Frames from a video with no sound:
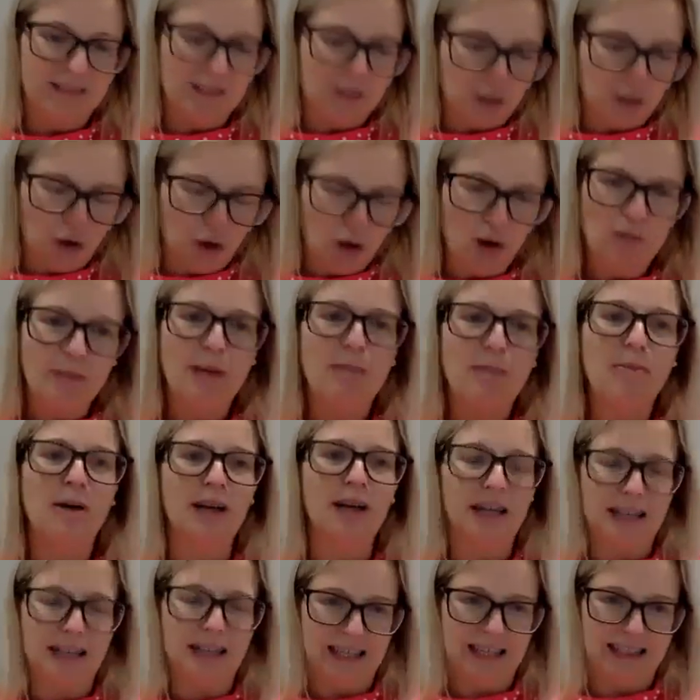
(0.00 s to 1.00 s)
Call me
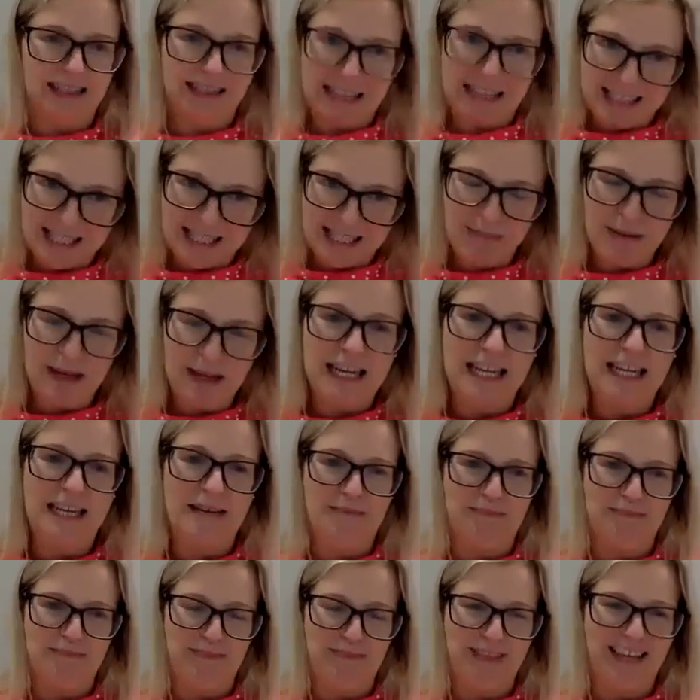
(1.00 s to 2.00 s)
Monica. That's my
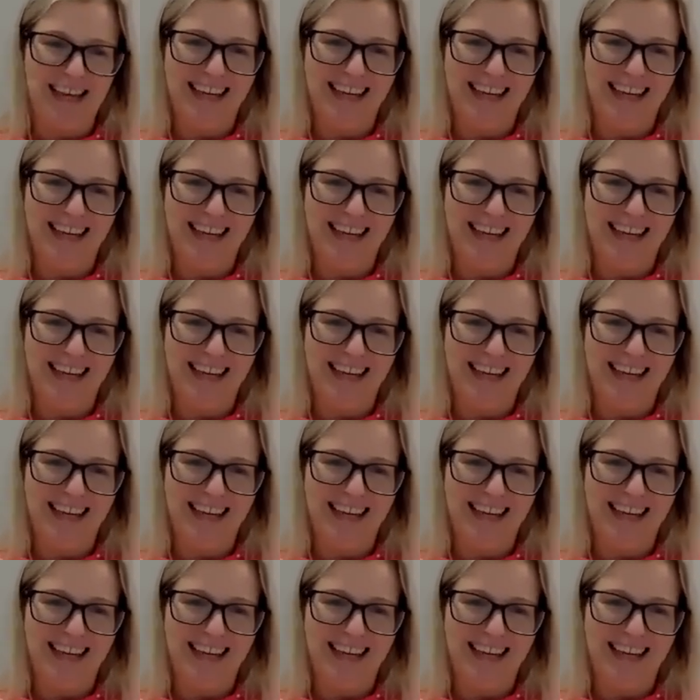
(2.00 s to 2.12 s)
name.